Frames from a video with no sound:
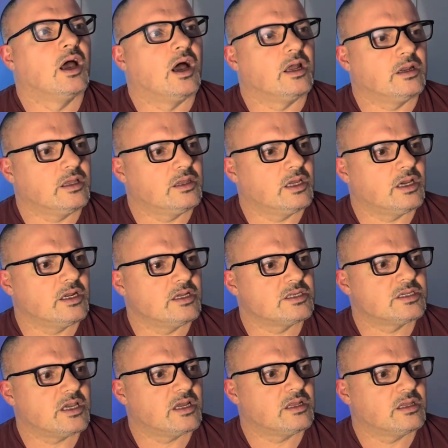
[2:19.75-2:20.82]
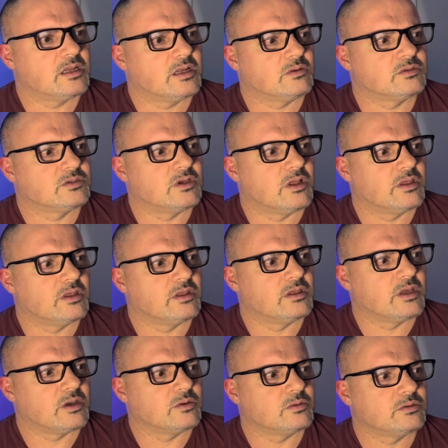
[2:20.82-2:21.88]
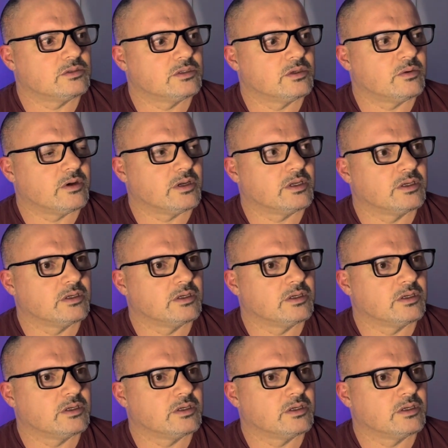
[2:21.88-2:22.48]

I don't think I need to say anything else on those, do I?